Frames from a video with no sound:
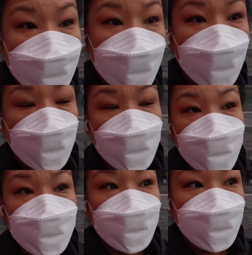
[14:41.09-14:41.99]
Um,
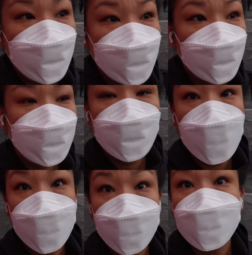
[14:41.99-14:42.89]

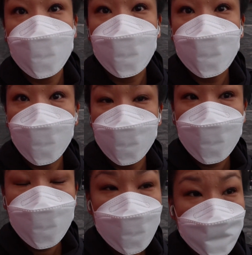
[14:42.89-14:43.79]
maybe I'll get another
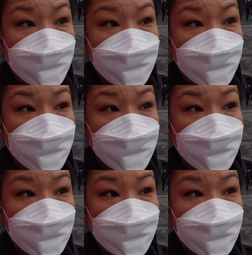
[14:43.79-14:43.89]
coffee.